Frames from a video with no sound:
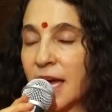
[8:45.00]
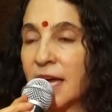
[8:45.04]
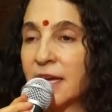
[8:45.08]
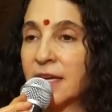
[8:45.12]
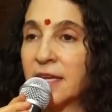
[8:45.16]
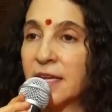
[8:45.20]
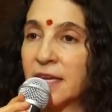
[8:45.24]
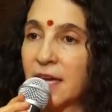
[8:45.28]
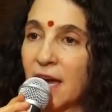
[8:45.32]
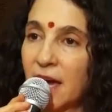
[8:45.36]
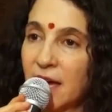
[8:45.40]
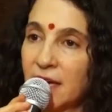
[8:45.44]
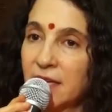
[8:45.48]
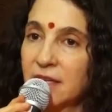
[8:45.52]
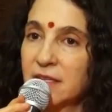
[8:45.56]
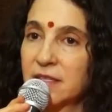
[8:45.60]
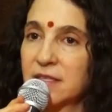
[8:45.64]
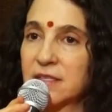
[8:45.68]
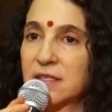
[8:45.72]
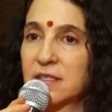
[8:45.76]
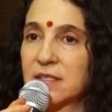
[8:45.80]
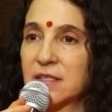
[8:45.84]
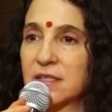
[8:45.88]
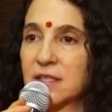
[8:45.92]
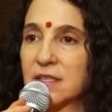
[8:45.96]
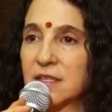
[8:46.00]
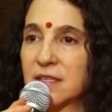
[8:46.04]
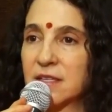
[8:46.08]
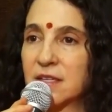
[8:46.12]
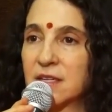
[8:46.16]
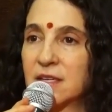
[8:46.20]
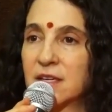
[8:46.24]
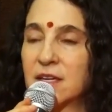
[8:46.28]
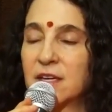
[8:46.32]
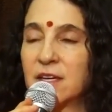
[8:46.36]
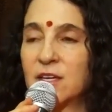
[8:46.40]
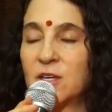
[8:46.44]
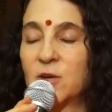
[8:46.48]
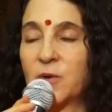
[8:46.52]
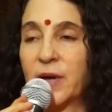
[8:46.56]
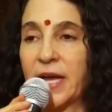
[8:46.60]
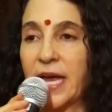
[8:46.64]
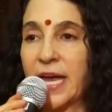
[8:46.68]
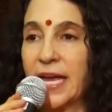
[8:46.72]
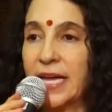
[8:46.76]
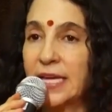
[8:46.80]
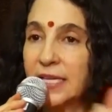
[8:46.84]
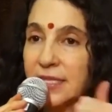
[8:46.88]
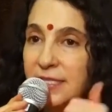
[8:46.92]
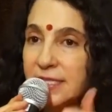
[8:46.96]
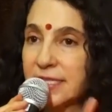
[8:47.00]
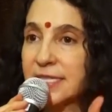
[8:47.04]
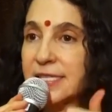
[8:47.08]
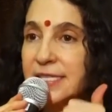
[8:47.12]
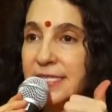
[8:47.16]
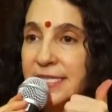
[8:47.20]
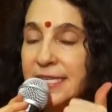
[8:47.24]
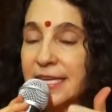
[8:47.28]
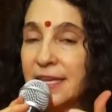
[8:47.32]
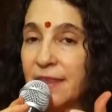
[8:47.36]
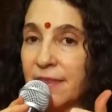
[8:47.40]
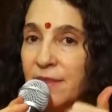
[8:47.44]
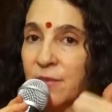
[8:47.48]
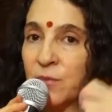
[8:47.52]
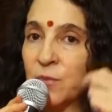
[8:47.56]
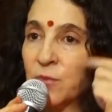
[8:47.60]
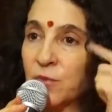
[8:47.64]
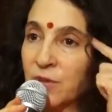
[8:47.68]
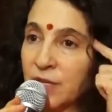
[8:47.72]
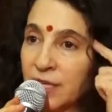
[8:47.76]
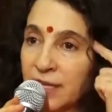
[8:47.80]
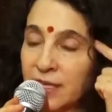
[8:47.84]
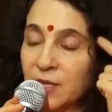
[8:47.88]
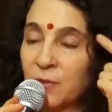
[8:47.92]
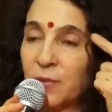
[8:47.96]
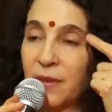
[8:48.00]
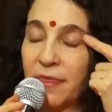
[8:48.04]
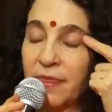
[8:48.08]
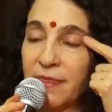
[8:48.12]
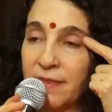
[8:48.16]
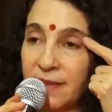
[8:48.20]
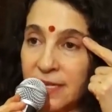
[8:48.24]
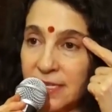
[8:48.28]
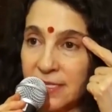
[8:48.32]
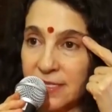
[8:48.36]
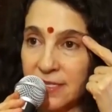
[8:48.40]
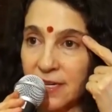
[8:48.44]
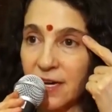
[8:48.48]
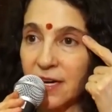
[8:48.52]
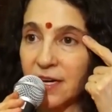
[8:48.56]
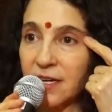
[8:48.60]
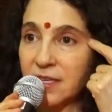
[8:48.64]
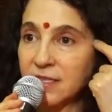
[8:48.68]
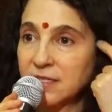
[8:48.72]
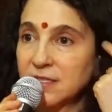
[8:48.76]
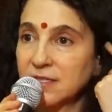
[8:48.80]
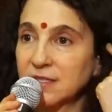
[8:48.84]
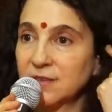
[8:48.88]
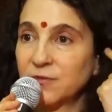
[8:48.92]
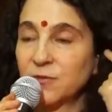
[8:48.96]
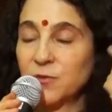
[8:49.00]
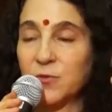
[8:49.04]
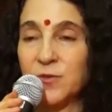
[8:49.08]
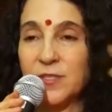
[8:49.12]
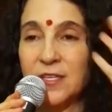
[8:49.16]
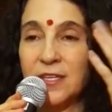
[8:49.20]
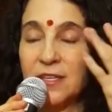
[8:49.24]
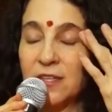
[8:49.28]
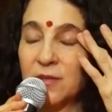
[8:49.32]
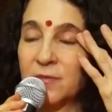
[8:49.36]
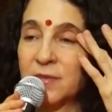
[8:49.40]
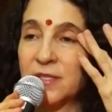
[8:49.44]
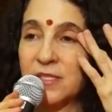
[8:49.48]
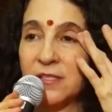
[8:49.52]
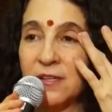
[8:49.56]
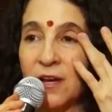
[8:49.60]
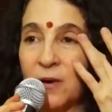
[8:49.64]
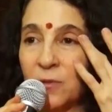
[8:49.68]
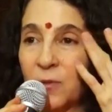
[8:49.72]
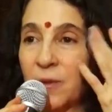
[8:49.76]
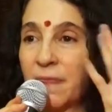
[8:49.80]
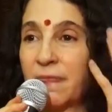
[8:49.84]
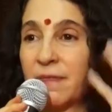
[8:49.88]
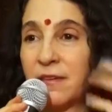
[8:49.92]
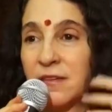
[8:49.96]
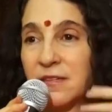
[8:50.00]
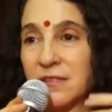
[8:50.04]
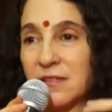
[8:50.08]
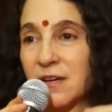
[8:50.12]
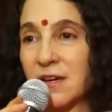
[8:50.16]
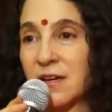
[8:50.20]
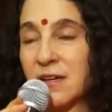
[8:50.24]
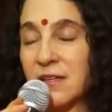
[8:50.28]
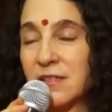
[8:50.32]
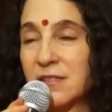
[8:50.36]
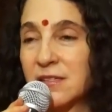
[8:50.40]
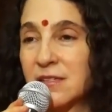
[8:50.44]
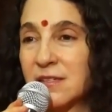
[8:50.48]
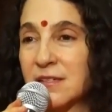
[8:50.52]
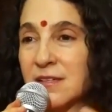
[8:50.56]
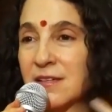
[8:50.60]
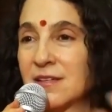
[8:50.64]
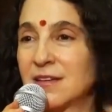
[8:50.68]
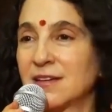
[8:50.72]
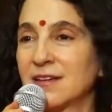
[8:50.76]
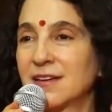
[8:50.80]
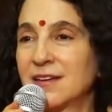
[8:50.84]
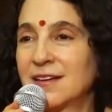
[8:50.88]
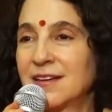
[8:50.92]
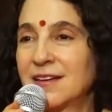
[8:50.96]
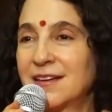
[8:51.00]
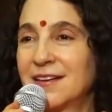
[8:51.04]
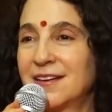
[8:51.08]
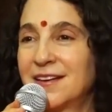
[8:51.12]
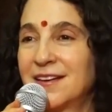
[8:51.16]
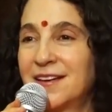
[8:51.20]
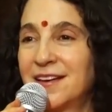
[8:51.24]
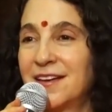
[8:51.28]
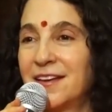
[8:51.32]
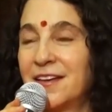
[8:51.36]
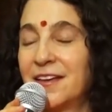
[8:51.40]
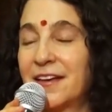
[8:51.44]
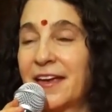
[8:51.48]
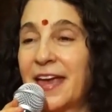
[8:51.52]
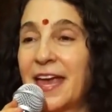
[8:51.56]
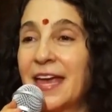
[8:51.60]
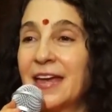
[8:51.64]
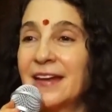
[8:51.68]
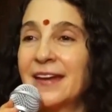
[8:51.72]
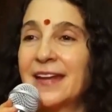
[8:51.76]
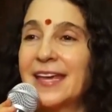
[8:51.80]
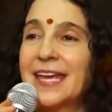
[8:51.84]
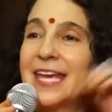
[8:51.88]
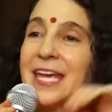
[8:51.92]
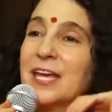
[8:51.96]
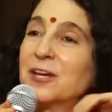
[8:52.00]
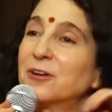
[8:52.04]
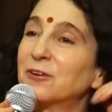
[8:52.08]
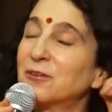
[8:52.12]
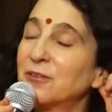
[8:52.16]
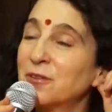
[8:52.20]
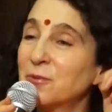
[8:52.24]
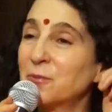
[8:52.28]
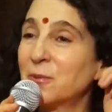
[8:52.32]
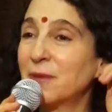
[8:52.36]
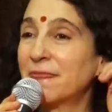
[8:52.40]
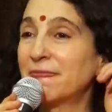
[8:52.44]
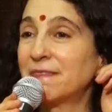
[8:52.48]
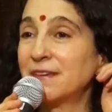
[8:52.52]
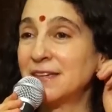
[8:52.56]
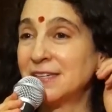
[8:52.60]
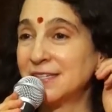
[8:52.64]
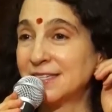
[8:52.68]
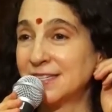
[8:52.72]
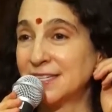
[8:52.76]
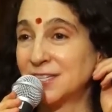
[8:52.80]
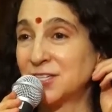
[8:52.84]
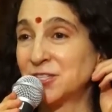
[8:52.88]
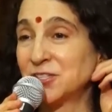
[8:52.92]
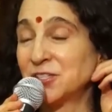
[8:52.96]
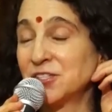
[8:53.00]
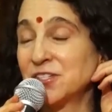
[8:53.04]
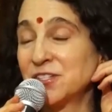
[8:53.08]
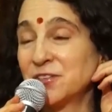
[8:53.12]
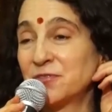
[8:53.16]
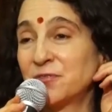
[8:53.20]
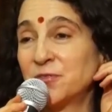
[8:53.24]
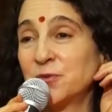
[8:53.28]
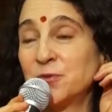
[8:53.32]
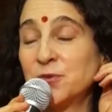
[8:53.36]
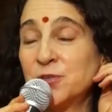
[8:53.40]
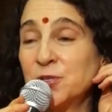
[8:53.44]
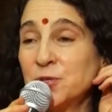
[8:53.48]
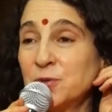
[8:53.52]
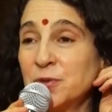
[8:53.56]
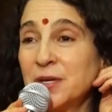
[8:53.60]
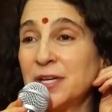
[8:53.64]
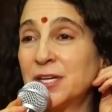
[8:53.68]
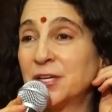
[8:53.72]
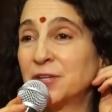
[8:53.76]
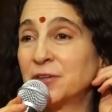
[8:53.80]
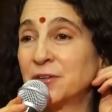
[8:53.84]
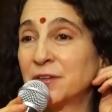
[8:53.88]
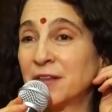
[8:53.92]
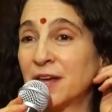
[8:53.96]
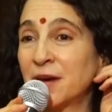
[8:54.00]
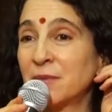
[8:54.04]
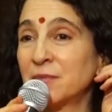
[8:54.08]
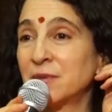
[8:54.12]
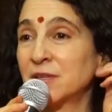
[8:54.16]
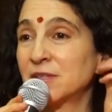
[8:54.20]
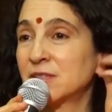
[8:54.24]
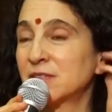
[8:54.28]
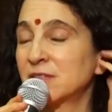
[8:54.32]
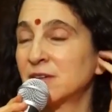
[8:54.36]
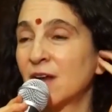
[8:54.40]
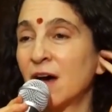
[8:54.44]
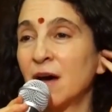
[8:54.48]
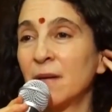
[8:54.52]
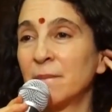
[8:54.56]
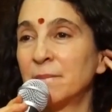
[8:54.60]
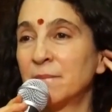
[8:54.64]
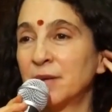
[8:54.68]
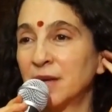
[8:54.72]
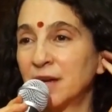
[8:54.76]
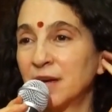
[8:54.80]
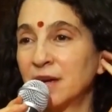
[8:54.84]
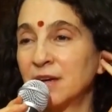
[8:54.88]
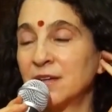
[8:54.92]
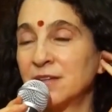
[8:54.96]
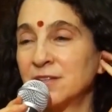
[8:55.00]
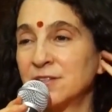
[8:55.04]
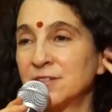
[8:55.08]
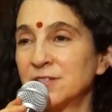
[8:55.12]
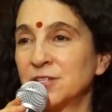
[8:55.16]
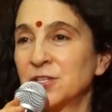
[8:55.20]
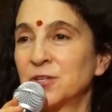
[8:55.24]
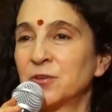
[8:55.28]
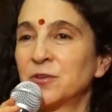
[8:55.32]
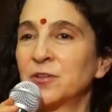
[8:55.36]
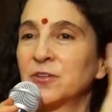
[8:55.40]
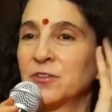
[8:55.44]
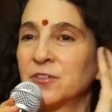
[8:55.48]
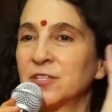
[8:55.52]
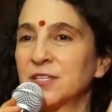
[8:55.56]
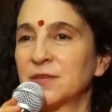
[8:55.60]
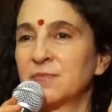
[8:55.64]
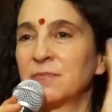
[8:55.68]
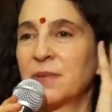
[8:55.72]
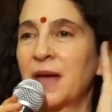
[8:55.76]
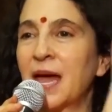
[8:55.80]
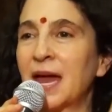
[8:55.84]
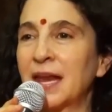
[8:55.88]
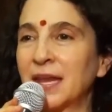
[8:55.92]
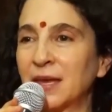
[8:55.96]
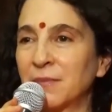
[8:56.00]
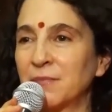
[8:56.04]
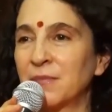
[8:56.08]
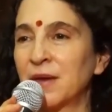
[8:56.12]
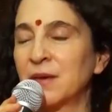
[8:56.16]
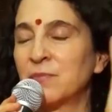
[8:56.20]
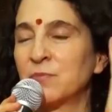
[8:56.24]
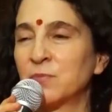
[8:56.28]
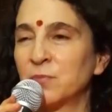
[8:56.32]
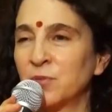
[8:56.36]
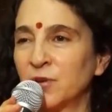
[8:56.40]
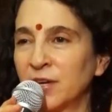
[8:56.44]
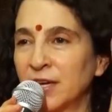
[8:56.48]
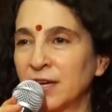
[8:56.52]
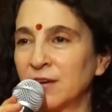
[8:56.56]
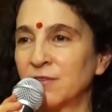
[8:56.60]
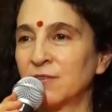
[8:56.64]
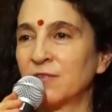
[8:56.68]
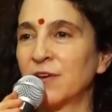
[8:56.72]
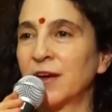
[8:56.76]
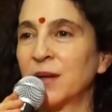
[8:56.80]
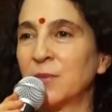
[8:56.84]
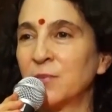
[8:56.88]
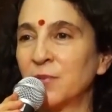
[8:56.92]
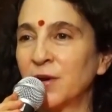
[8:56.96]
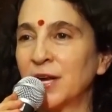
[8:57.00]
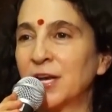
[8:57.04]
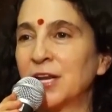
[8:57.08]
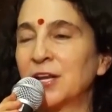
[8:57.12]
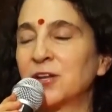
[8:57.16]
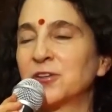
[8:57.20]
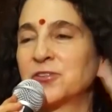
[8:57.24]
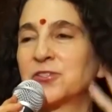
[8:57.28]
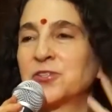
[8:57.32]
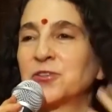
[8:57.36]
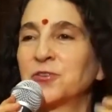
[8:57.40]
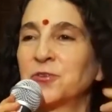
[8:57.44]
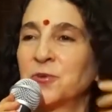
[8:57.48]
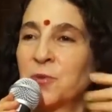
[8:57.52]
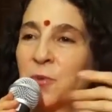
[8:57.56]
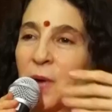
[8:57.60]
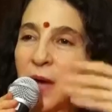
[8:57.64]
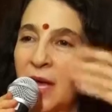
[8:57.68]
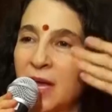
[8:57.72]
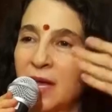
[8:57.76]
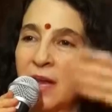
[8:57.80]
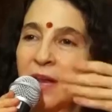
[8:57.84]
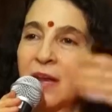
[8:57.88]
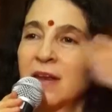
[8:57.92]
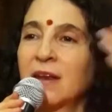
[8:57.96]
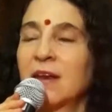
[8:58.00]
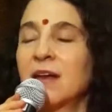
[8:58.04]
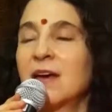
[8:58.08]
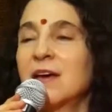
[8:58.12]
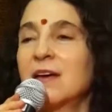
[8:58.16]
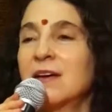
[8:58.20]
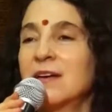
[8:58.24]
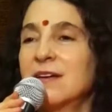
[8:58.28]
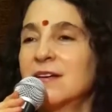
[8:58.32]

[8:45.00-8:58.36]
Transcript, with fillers: and yet you can't see them really with these eyes. If you see them, it's not with these eyes. You can't hear them with these ears. If you do hear them, it's not because, you know, your tympanic membrane vibrated a certain way and it